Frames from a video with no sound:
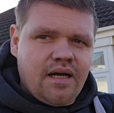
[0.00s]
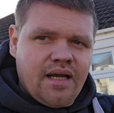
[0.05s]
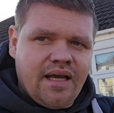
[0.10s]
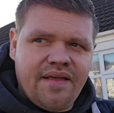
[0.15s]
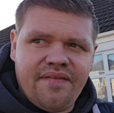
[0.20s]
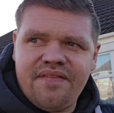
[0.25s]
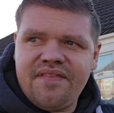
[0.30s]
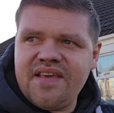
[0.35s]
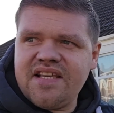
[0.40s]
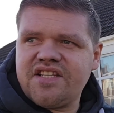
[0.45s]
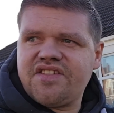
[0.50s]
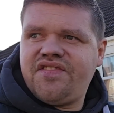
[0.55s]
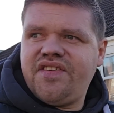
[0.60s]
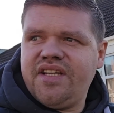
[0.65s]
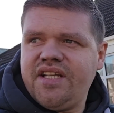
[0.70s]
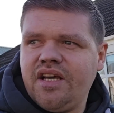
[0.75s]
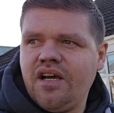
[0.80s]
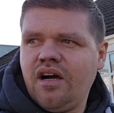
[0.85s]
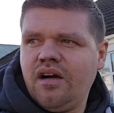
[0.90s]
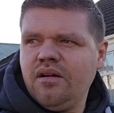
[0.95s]
in this
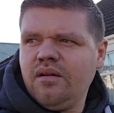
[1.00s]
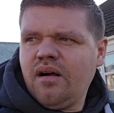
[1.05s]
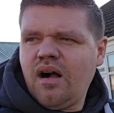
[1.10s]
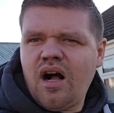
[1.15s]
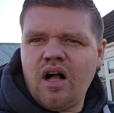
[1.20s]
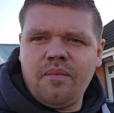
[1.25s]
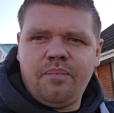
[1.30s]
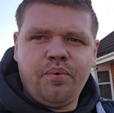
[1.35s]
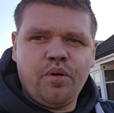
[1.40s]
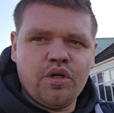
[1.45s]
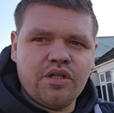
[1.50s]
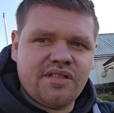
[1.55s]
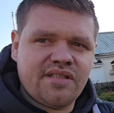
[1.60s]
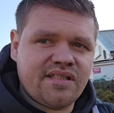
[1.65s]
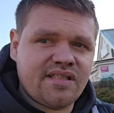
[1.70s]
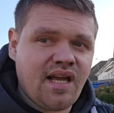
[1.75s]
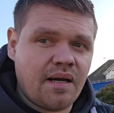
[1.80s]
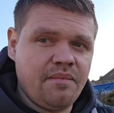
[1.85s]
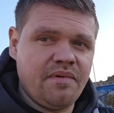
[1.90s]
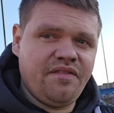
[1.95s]
video I'll put
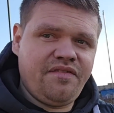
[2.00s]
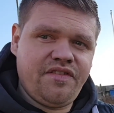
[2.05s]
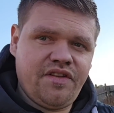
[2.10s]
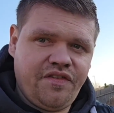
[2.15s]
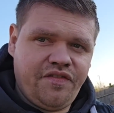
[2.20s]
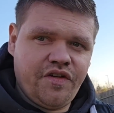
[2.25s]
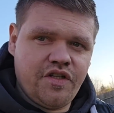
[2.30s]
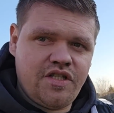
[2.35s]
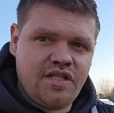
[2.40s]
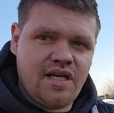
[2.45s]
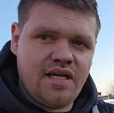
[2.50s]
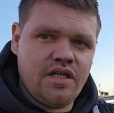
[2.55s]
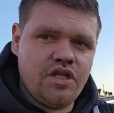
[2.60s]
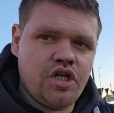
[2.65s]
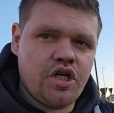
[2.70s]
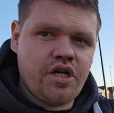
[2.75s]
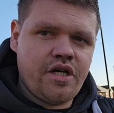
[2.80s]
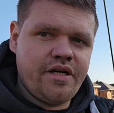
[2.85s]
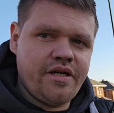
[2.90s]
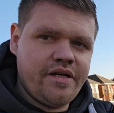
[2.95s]
some of the footage,
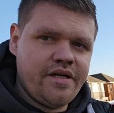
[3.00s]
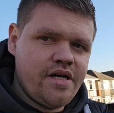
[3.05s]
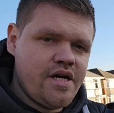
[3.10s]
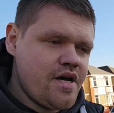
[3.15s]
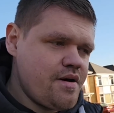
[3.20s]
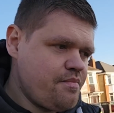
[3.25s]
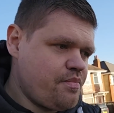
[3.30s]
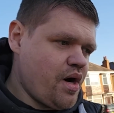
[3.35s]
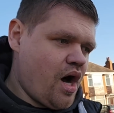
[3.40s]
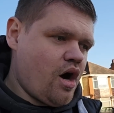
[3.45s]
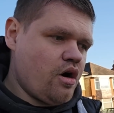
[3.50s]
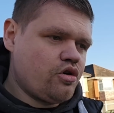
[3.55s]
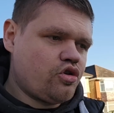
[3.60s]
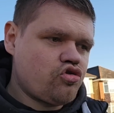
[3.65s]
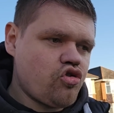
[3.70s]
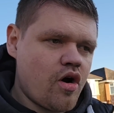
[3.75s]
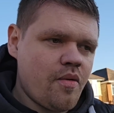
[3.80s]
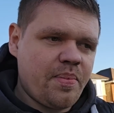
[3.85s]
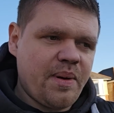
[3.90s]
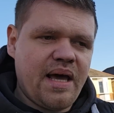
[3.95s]
but I'll
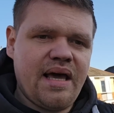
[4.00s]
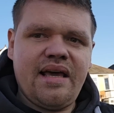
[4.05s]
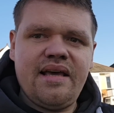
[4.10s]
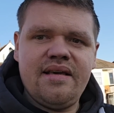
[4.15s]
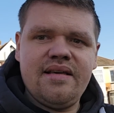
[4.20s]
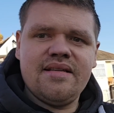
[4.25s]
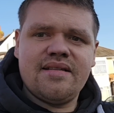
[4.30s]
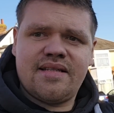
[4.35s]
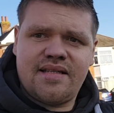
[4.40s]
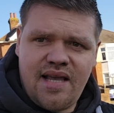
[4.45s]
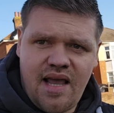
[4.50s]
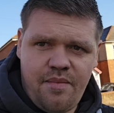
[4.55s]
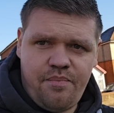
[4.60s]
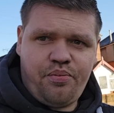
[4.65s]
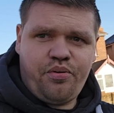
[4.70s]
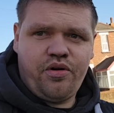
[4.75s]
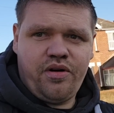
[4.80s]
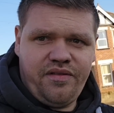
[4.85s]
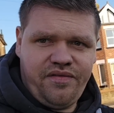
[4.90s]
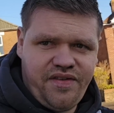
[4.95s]
drop a
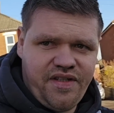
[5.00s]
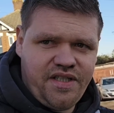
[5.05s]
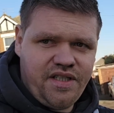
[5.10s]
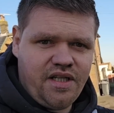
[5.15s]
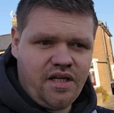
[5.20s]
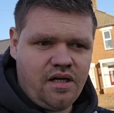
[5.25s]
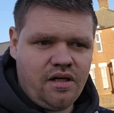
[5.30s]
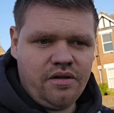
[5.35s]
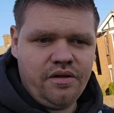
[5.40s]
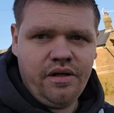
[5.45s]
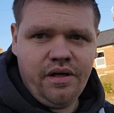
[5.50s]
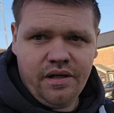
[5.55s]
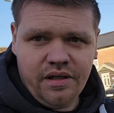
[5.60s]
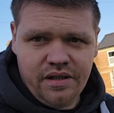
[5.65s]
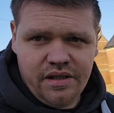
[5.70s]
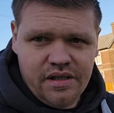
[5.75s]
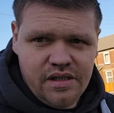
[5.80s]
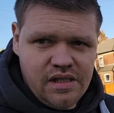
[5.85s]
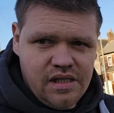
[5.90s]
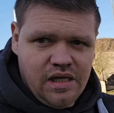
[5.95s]
separate video
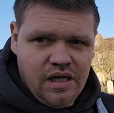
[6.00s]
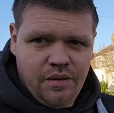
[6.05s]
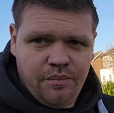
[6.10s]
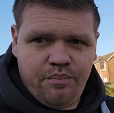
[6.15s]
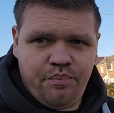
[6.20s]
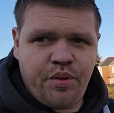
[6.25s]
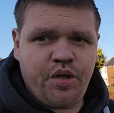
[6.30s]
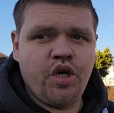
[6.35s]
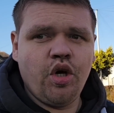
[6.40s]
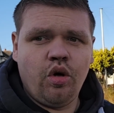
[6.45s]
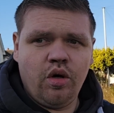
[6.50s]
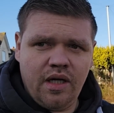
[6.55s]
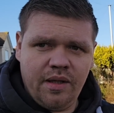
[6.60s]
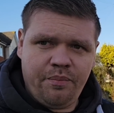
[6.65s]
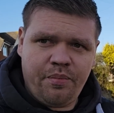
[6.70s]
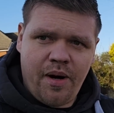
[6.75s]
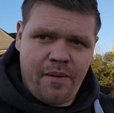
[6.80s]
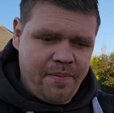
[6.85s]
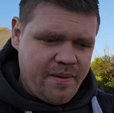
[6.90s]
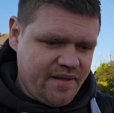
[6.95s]
purely
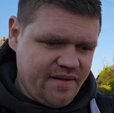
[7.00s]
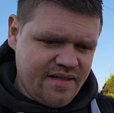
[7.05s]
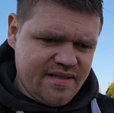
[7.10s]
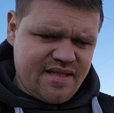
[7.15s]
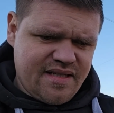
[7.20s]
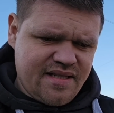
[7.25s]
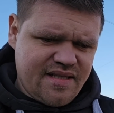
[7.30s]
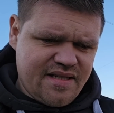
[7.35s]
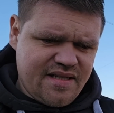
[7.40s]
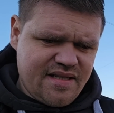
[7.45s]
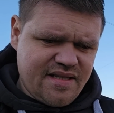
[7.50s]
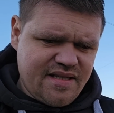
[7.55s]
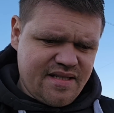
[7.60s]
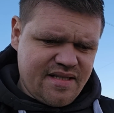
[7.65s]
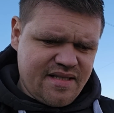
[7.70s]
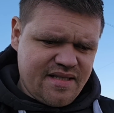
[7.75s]
prepping this car,